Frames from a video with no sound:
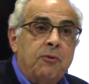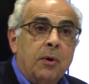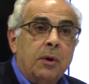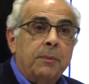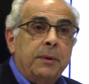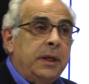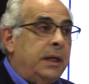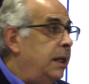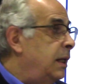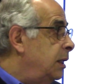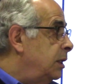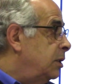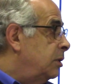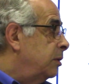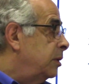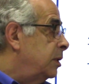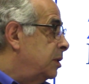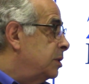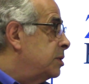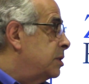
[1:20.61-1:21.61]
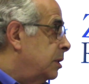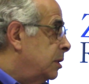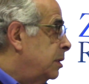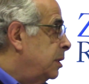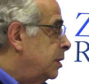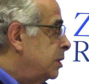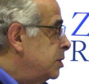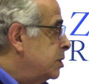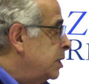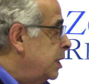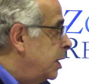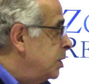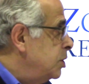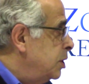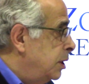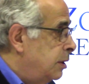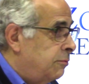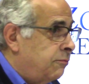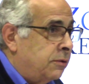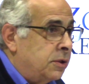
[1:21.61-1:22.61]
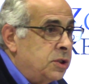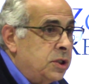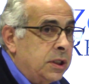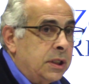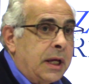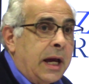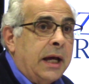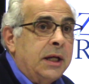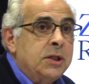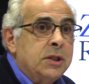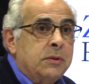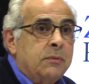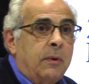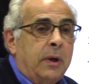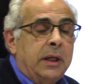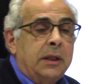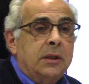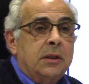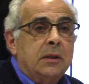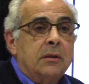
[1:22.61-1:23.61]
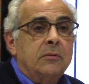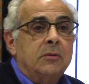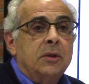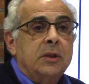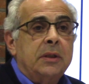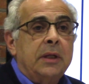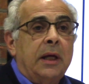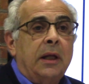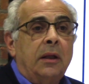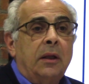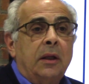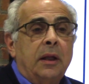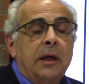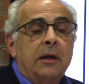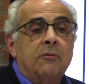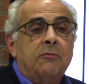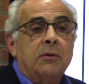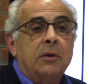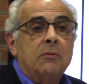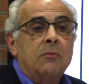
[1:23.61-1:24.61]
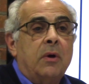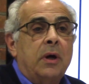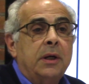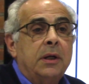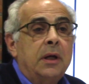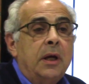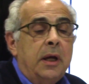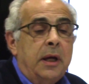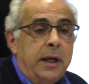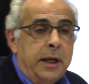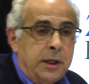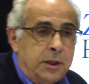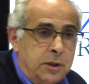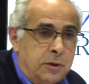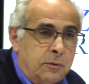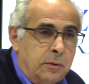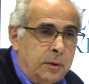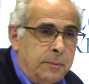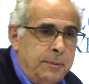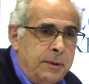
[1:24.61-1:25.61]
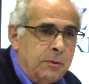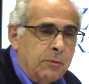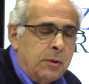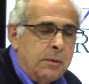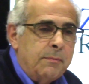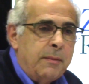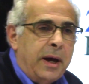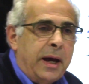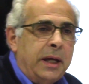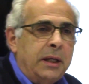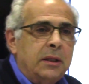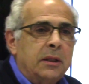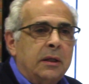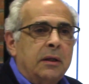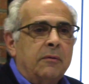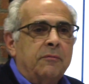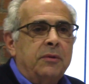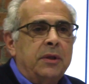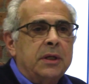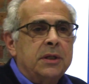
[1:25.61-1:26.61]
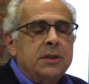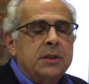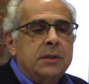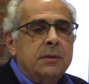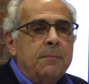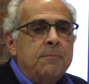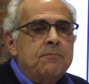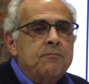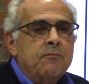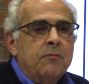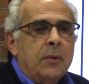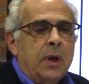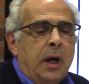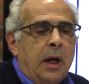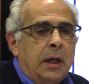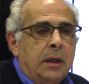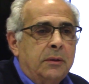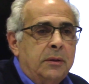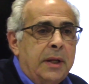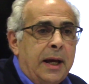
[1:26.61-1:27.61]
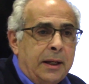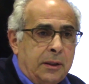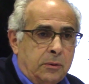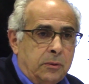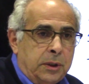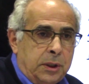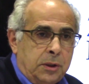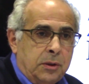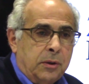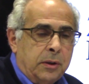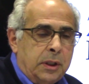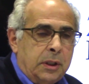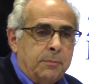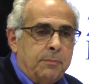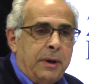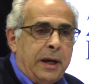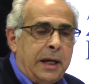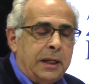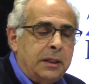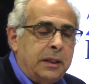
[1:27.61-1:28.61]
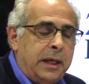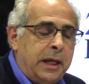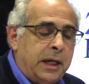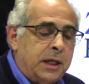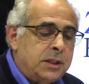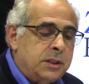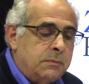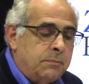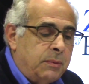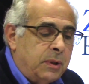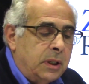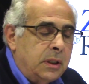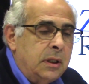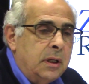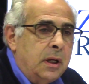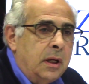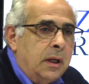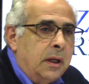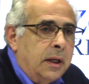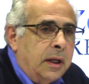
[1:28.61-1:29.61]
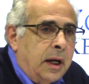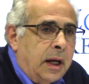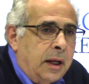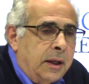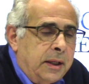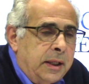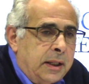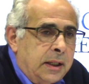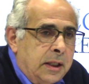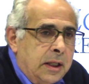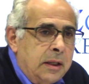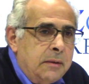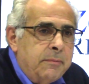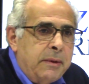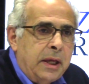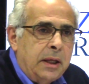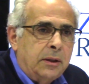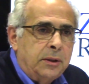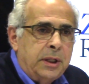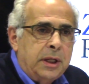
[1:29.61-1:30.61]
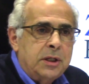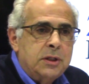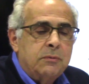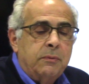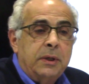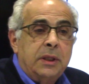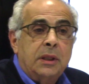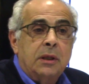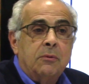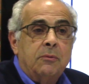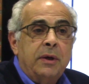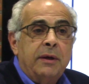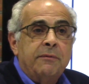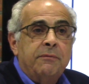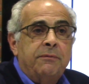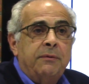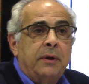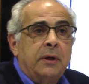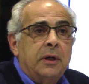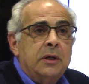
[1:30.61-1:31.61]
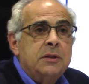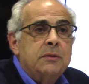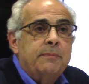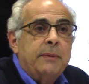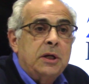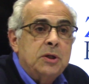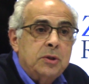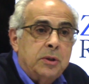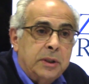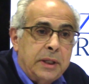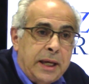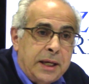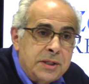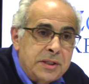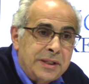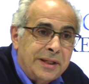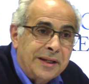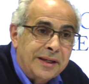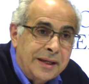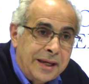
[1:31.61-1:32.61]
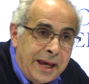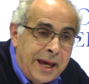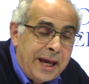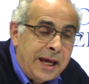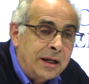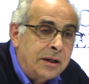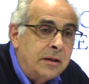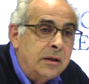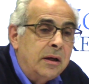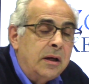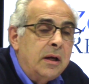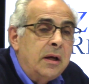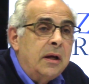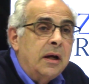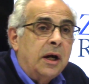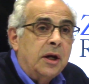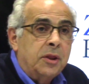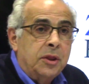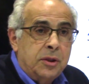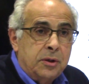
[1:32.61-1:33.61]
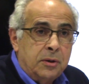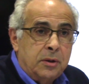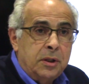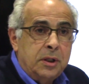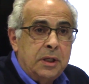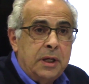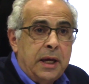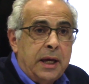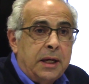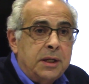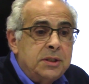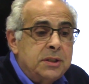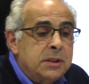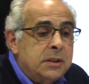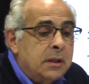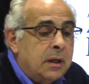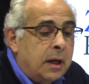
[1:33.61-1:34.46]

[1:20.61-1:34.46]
we get into the discussion of Virginia, I just want to tell everyone, and you will be reminded of this not only during the podcast, but in an email next week, that we have a very special guest again, our third guest,